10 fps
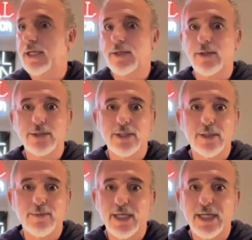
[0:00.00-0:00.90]
your head and all of a
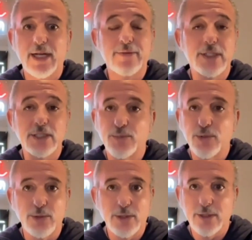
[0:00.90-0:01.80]
sudden, man, everything's
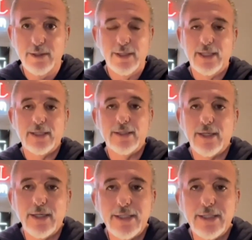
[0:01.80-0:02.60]
broken. And